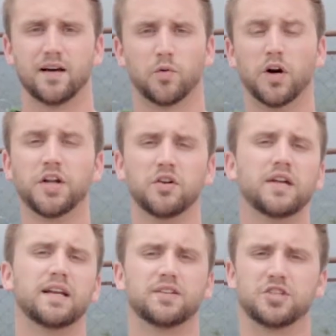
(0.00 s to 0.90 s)
where do you
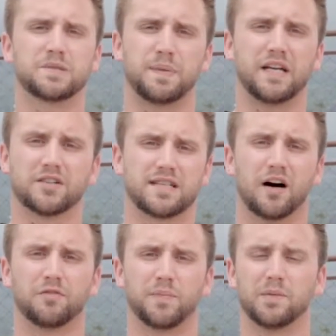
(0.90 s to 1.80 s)
need to just be
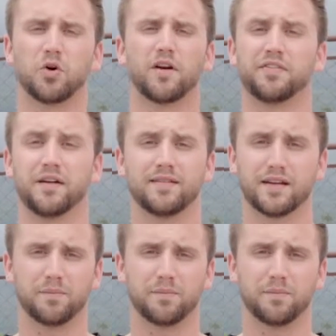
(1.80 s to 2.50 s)
yourself, be more authentic,